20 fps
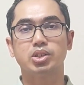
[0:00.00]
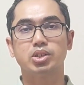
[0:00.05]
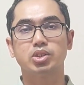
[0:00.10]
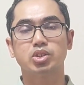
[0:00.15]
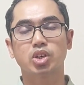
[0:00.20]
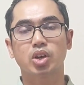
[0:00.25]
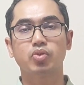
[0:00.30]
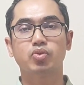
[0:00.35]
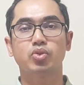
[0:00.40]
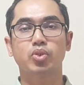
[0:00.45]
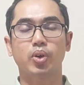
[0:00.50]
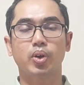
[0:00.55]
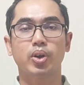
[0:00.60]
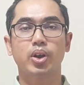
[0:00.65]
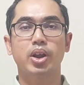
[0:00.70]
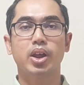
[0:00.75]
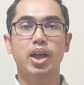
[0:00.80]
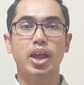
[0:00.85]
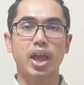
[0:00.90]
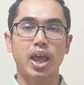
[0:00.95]

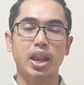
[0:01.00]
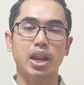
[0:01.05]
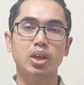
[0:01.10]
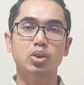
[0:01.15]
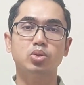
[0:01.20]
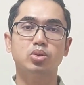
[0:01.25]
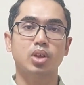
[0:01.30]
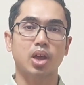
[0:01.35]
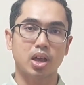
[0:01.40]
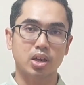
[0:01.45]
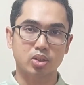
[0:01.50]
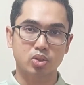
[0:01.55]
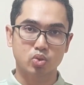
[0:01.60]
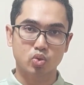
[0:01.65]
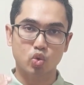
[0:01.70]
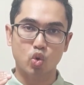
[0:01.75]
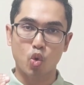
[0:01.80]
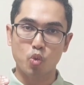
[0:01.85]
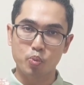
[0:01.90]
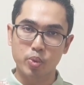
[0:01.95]
software allows us
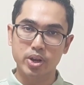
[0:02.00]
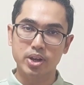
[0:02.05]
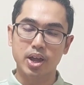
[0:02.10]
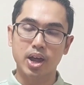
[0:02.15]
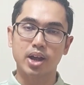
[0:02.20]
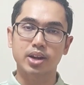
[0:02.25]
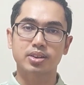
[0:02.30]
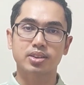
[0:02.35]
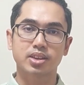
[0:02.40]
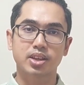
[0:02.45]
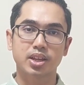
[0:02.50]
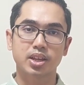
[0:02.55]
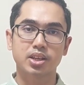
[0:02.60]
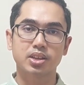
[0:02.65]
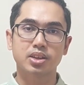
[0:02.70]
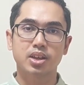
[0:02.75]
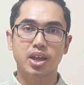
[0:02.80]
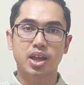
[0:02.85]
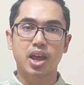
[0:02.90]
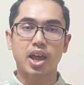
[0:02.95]
to open a
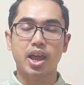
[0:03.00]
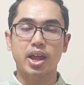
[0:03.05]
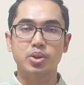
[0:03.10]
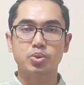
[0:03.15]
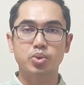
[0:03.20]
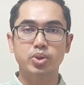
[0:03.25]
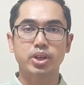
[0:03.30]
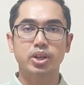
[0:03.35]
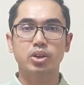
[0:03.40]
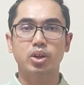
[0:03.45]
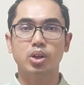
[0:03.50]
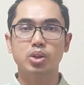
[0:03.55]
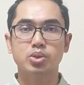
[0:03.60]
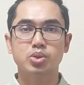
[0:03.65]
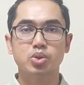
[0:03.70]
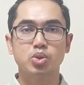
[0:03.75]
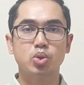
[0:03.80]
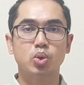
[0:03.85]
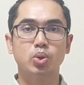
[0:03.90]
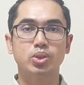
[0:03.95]
ticket, and we can
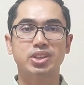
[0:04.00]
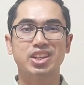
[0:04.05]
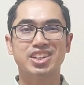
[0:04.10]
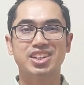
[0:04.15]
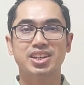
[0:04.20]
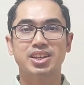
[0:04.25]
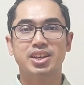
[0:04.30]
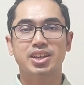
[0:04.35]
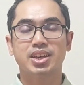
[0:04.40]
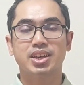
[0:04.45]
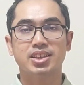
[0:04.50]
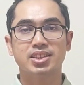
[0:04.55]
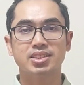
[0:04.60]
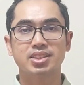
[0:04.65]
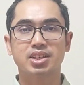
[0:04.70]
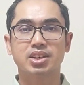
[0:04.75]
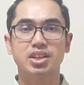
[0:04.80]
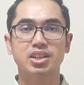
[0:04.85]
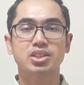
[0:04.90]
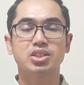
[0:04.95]
also know the
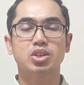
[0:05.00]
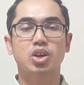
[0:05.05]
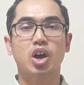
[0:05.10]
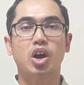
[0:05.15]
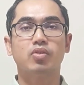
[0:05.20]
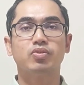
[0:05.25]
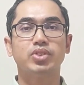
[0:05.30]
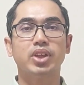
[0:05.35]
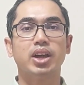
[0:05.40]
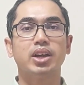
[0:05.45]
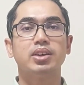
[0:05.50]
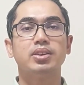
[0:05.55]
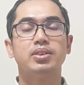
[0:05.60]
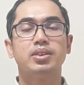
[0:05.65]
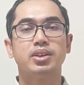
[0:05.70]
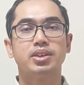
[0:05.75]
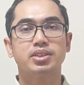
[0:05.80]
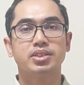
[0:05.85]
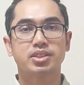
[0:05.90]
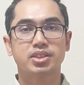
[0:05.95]
status of the
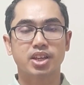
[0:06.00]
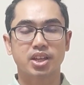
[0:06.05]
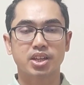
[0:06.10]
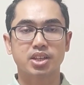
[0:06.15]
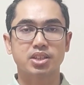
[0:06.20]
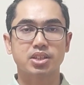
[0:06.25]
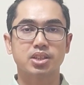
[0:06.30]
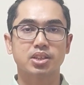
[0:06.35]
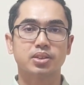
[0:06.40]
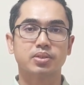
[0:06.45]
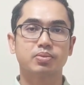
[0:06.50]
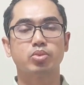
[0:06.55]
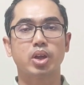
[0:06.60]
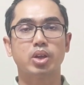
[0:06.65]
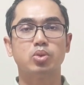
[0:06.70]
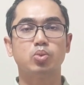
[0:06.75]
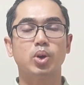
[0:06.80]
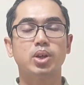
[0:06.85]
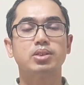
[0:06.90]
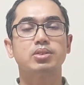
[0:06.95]
ticket.
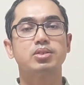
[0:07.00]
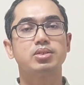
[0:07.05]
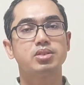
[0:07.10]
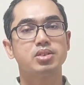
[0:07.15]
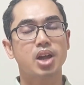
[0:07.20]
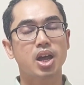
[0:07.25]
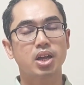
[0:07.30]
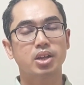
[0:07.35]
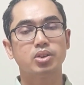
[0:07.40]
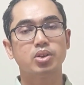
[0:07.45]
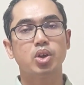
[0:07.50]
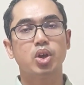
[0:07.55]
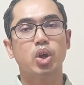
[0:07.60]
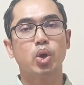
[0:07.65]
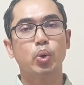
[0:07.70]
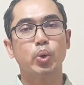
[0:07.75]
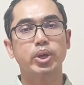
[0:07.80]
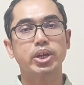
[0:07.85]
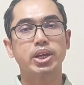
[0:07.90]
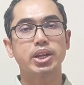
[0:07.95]
And once done,
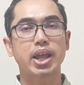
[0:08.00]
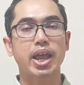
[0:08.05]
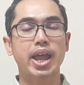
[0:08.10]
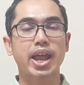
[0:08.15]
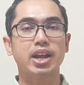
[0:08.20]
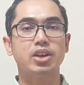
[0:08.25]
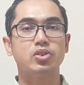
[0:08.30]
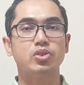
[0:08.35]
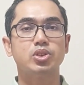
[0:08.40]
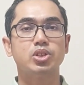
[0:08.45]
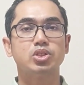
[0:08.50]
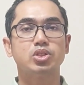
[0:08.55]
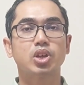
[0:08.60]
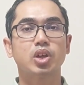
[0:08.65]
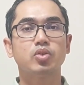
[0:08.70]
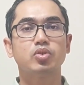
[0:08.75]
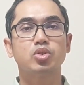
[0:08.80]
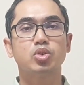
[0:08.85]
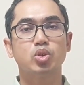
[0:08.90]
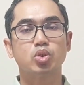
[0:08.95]
we can add
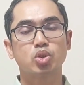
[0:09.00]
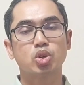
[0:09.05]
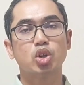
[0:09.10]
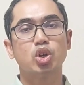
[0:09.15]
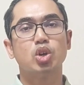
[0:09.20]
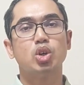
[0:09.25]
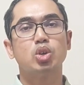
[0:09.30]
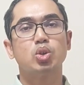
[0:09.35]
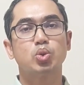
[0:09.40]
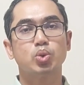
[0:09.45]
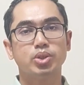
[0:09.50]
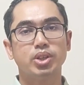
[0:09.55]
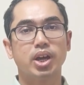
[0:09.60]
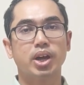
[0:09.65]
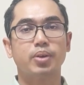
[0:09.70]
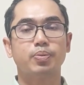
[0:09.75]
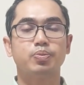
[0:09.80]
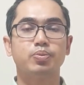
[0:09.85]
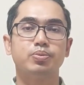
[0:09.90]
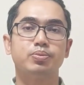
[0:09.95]
result note
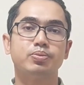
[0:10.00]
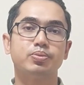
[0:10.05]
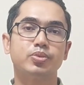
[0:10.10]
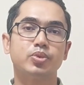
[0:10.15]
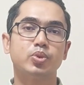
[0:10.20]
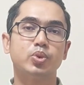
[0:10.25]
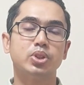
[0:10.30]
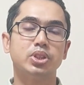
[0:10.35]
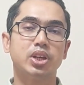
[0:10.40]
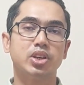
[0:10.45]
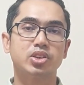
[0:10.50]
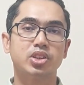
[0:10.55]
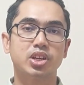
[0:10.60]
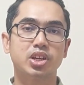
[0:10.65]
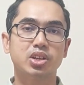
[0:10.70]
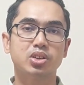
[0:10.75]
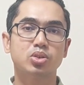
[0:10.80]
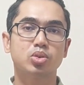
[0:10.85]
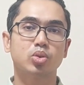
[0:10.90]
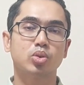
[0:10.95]
to with the
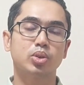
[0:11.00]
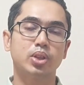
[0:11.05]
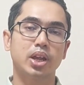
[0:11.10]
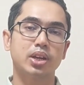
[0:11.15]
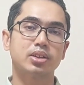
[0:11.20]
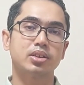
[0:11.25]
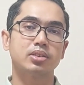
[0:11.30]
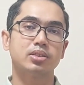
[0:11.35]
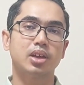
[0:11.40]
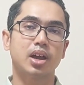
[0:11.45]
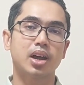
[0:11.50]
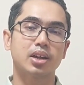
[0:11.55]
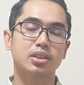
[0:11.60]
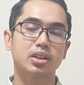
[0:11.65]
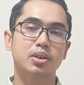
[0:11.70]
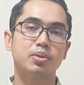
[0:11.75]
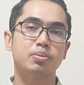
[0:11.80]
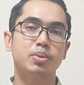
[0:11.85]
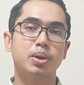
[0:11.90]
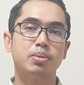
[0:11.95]
ticket, so that the
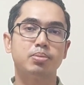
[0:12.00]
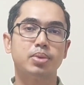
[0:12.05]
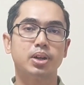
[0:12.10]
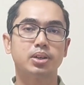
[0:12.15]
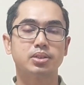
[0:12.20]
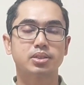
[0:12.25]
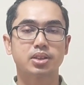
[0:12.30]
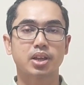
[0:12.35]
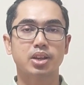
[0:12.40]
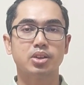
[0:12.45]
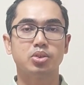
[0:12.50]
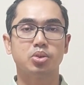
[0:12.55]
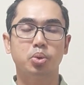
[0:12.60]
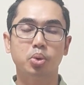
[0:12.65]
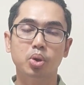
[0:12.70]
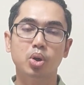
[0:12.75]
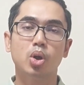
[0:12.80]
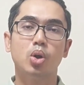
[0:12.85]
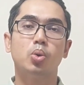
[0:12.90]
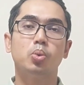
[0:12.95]
other members can
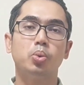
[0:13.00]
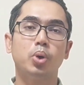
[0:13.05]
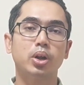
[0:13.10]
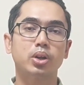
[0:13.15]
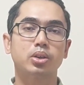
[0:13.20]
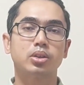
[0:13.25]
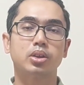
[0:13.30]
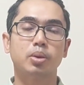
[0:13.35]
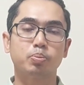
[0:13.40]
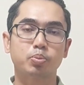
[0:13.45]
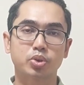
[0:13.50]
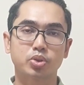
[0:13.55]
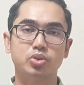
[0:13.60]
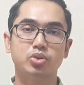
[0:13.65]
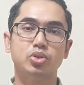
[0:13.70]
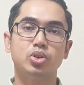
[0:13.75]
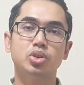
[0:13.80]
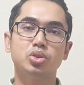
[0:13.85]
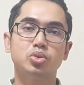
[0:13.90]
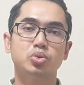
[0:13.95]
know what the
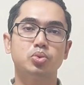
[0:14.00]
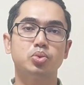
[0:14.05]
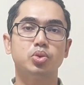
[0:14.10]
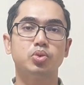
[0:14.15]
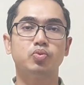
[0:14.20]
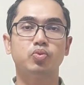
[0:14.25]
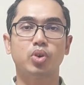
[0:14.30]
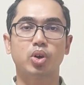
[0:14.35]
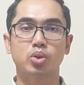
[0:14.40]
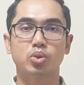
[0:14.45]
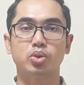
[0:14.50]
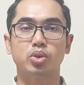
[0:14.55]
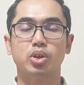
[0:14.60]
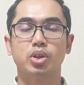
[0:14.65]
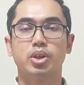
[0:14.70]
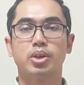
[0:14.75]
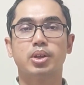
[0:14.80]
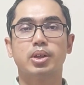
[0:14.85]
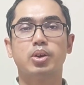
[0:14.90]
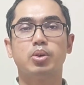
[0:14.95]
procedures we followed.
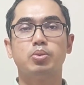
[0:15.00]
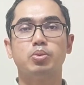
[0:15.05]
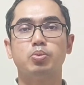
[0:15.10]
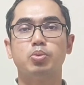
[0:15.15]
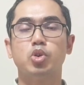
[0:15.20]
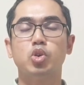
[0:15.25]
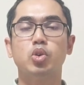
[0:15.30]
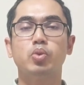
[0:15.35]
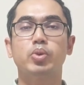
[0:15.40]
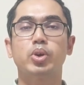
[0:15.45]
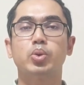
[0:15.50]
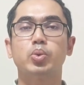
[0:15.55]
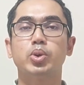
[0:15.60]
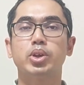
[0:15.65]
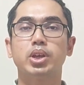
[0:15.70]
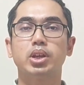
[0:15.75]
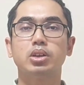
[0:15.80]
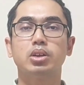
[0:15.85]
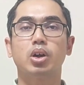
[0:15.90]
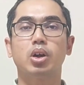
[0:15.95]
Moreover, we
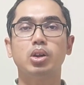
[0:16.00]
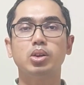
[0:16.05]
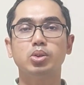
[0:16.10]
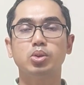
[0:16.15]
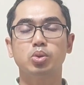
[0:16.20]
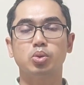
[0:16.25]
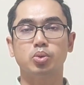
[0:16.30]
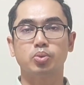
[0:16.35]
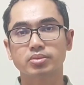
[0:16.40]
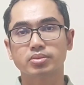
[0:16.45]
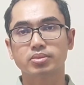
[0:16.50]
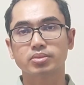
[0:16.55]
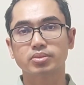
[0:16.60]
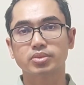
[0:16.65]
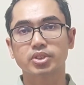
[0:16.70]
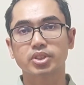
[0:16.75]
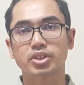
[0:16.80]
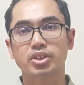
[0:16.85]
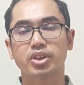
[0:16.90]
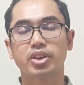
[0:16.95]
can also
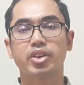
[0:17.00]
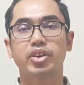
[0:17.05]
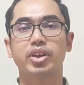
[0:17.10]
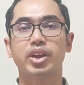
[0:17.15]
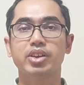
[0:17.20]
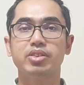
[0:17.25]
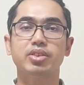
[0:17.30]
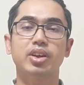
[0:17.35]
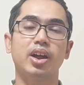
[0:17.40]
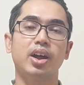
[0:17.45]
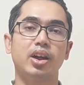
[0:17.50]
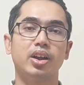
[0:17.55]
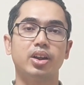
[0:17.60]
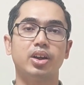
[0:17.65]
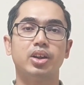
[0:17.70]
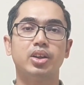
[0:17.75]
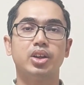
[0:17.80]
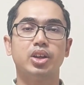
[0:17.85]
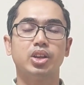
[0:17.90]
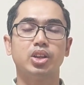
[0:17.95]
create
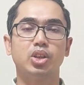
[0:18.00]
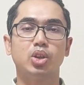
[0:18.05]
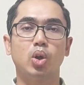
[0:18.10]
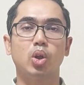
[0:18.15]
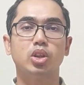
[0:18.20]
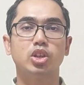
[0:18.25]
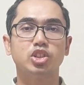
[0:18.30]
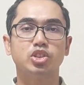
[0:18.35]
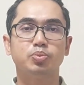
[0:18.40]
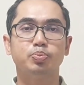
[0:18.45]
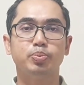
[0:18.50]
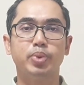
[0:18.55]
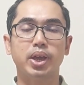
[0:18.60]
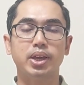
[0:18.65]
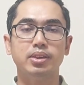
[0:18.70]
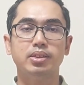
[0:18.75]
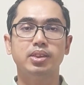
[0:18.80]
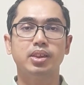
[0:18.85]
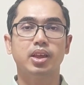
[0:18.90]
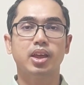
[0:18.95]
a knowledge
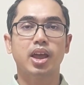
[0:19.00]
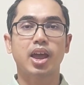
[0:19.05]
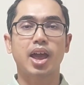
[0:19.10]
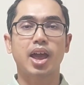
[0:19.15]
base